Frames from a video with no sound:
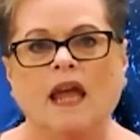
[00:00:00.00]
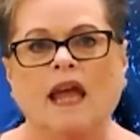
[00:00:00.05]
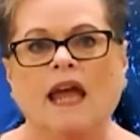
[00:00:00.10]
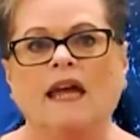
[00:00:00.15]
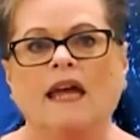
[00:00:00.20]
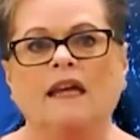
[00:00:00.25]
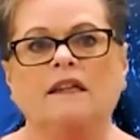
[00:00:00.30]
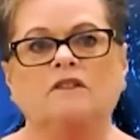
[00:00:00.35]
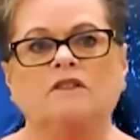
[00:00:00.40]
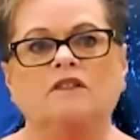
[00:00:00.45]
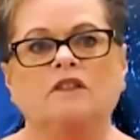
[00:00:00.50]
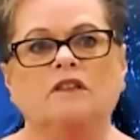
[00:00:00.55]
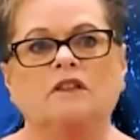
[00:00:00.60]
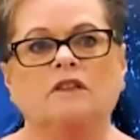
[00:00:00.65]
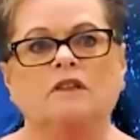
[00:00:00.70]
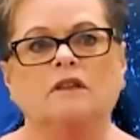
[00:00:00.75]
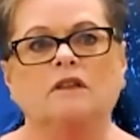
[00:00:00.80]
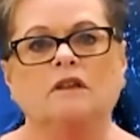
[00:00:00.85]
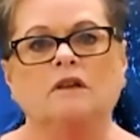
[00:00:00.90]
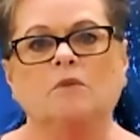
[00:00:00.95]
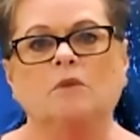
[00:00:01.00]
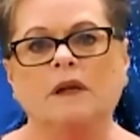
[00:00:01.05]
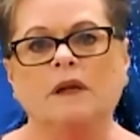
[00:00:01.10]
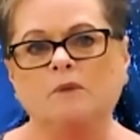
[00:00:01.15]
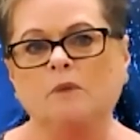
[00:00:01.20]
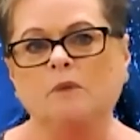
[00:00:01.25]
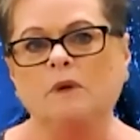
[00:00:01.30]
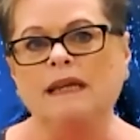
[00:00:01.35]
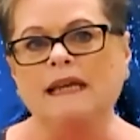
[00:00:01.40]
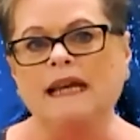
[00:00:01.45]
And
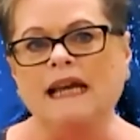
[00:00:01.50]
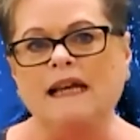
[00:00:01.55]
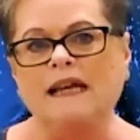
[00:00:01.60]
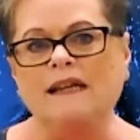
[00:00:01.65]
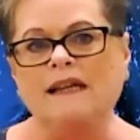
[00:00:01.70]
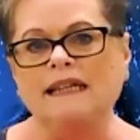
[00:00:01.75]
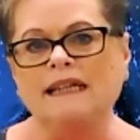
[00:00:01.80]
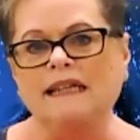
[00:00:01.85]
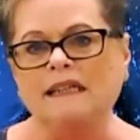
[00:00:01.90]
when we are